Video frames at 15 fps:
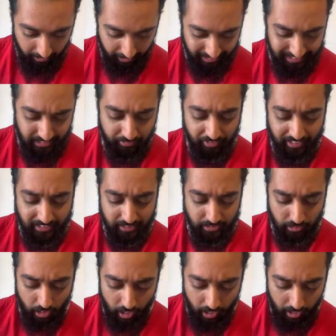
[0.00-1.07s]
His defenses
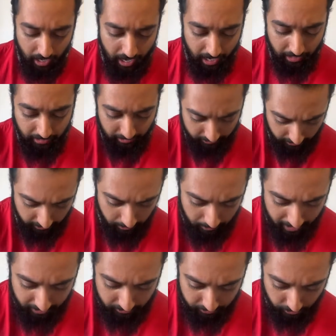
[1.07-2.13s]
are high. I think the
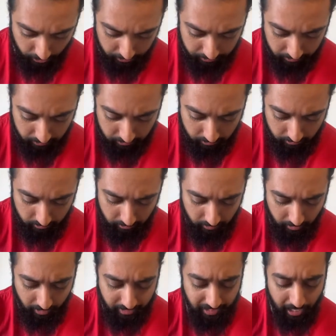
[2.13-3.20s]
max for
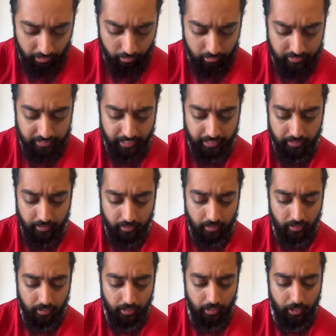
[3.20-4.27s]
Town Hall 10.
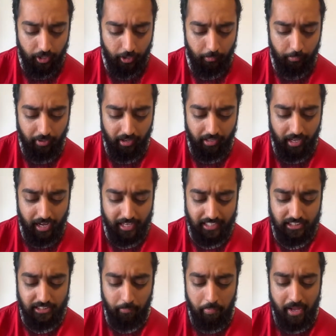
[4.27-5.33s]
But I
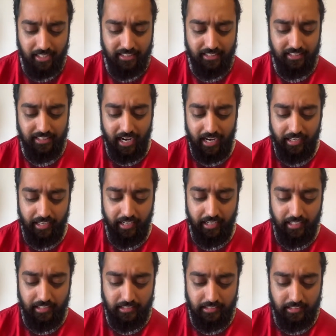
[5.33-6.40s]
guess the base design
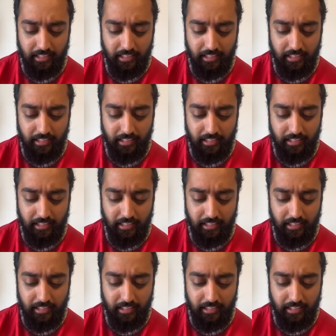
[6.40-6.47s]
is